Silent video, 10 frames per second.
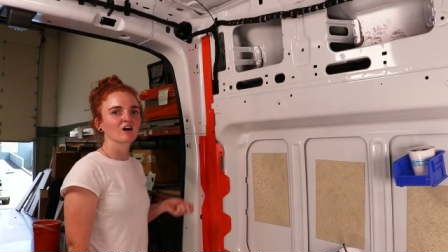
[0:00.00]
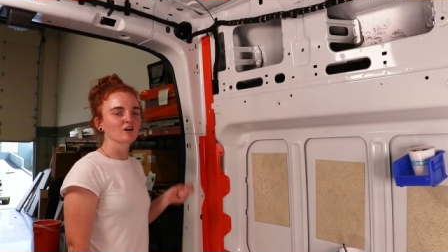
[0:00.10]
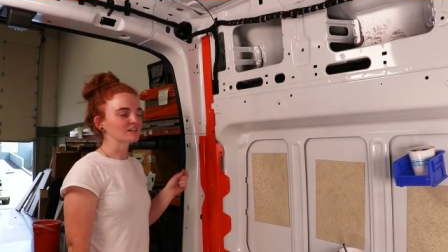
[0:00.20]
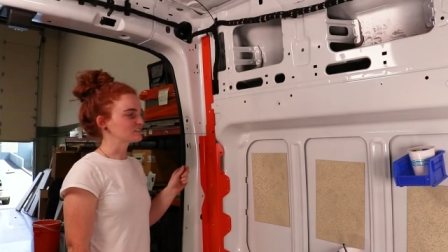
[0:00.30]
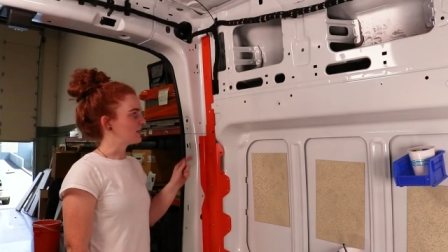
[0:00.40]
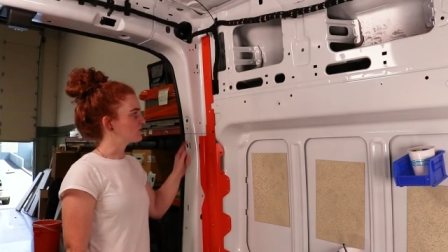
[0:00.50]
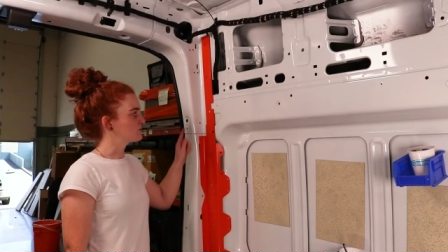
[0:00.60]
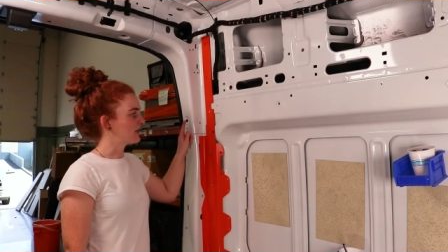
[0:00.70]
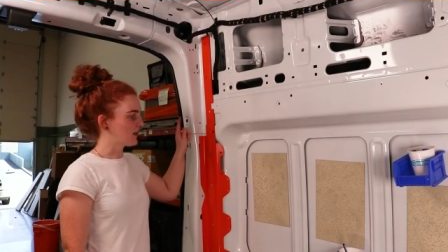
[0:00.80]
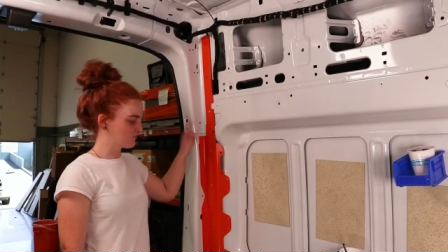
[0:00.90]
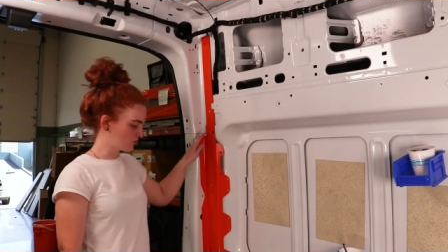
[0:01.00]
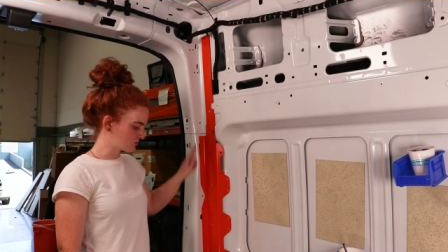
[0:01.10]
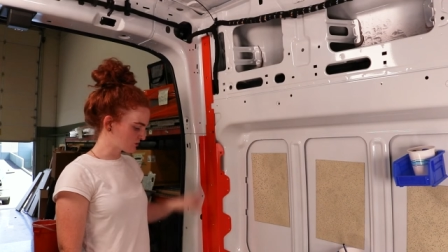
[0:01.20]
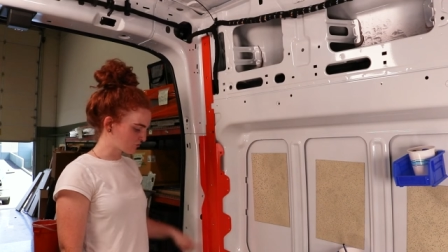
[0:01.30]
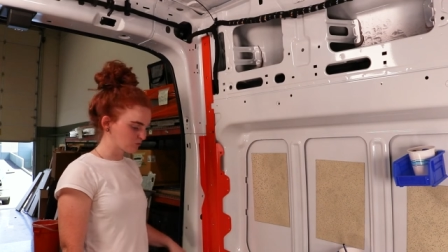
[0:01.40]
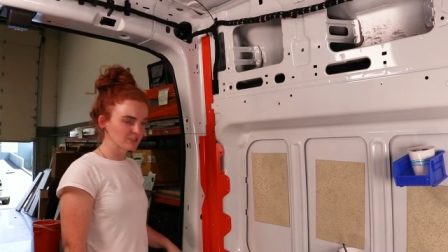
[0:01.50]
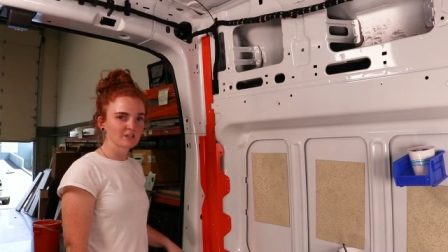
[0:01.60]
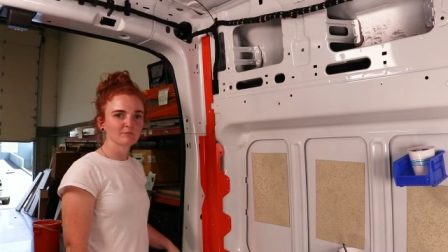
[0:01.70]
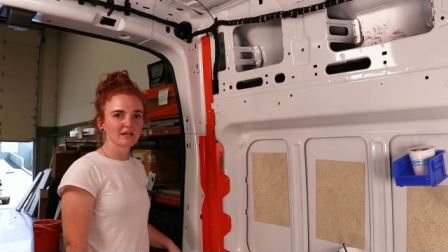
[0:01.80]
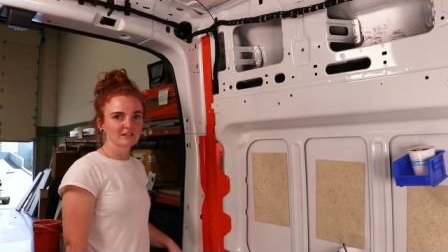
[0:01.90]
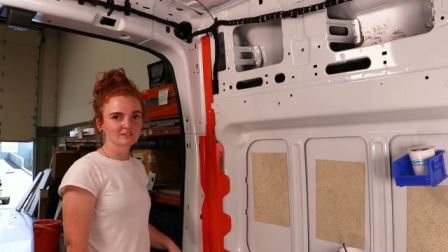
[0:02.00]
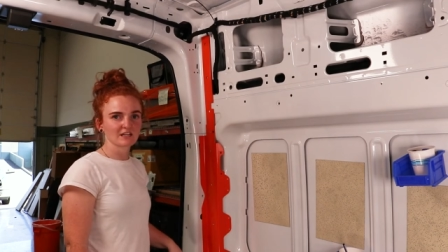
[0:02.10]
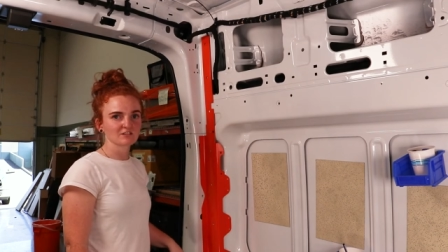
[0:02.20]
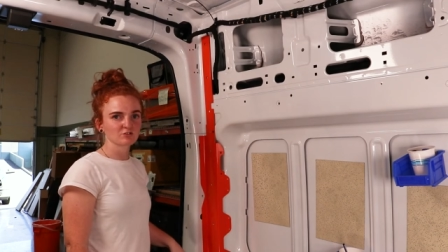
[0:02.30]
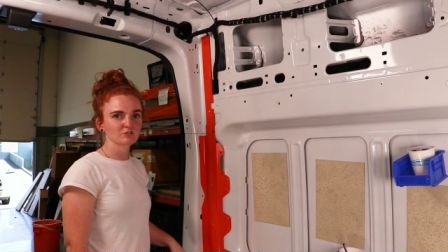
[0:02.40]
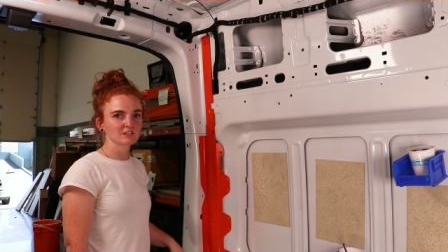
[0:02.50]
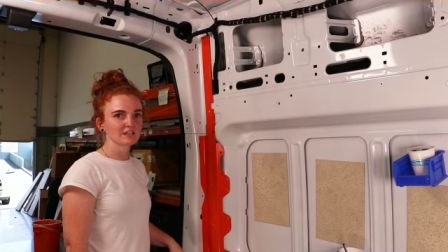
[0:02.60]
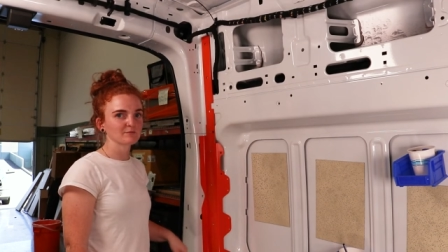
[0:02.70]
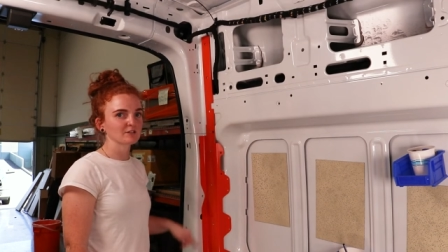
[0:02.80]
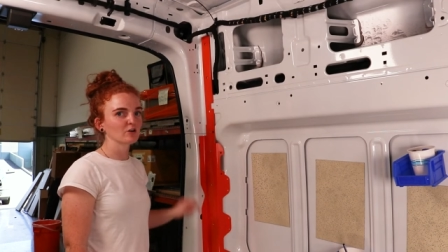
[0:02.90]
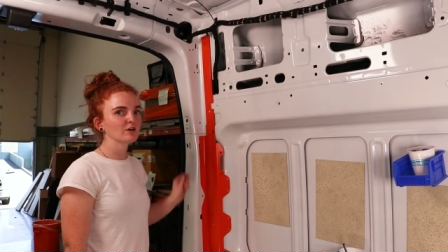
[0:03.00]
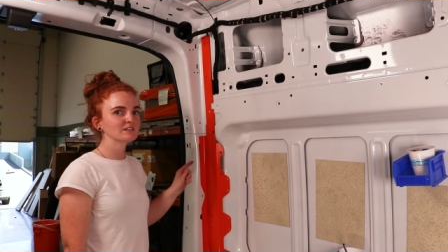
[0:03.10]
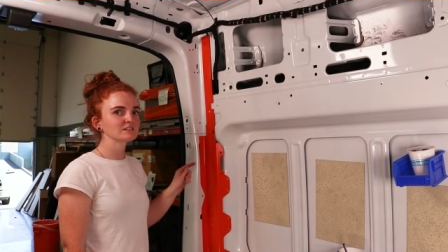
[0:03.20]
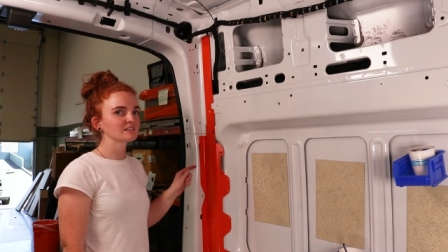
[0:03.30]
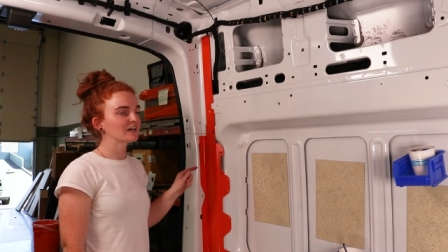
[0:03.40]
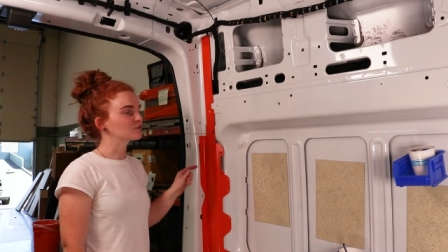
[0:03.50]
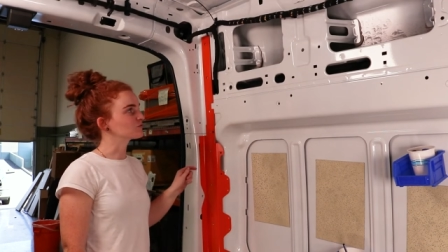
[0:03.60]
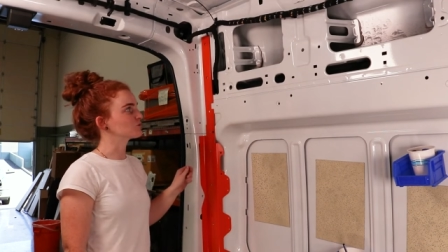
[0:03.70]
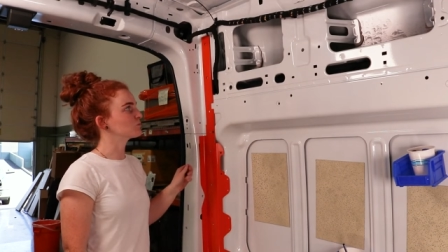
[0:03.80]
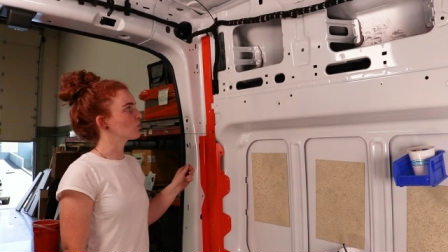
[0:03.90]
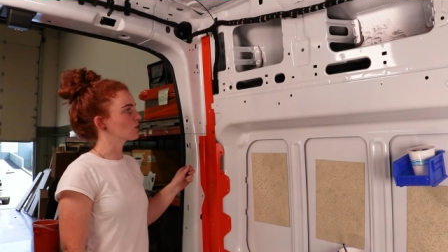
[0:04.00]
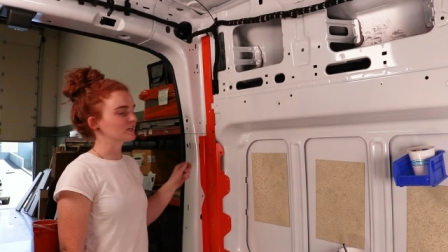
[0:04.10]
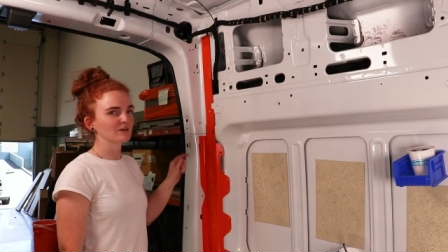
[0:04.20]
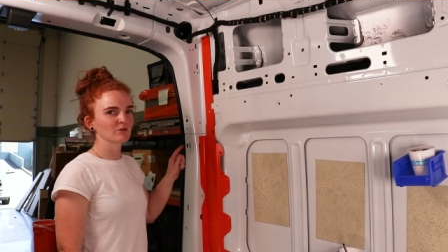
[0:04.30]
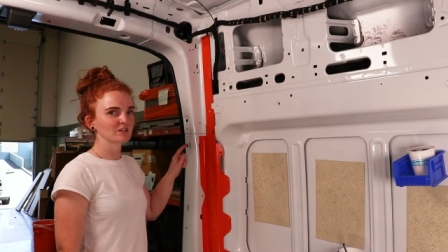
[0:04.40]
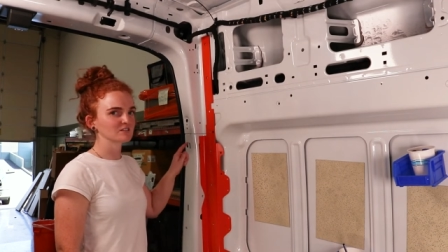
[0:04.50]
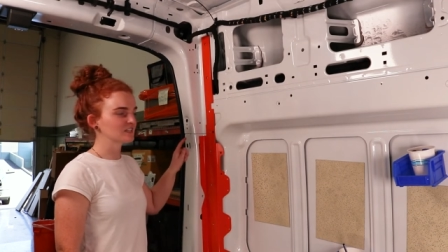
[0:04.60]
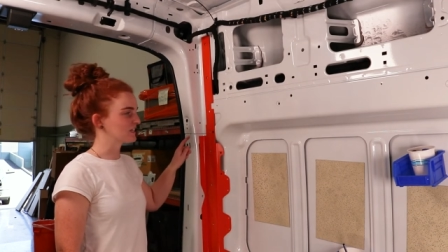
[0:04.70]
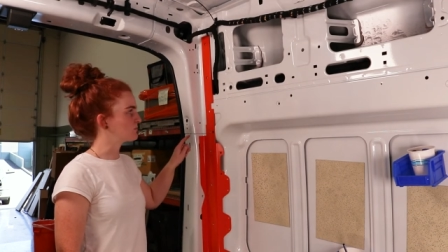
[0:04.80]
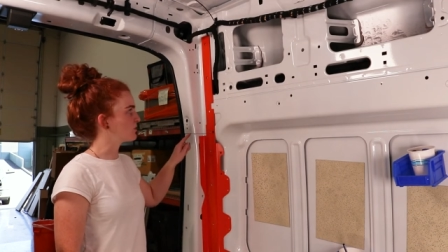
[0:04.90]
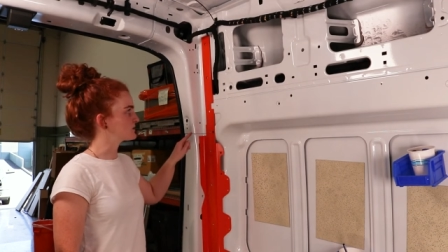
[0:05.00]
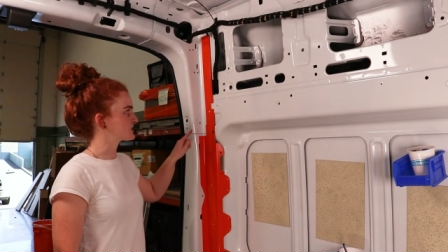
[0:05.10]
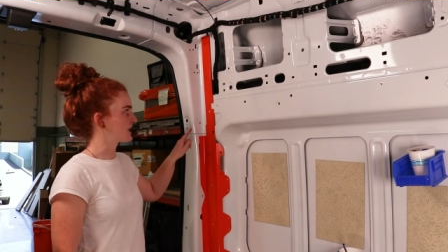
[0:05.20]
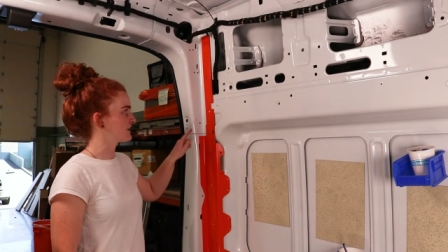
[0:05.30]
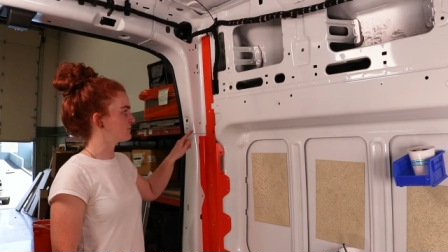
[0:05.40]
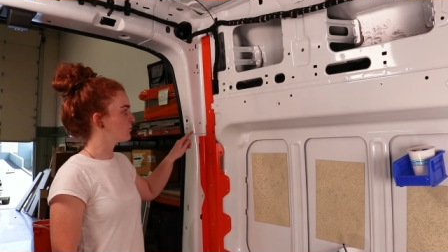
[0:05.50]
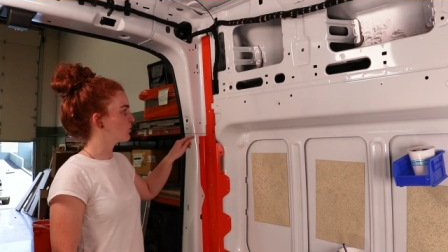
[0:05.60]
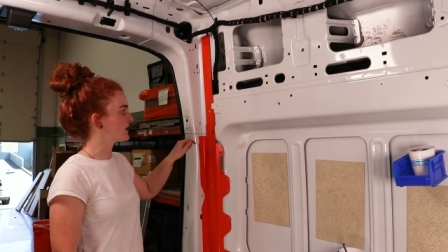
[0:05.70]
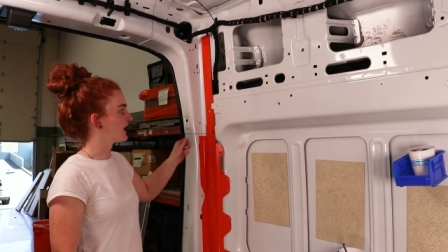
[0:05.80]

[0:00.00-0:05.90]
Okay, so now that we have those three main set screws in, I'm gonna go ahead and set a few more and I wanna take a moment to kind of point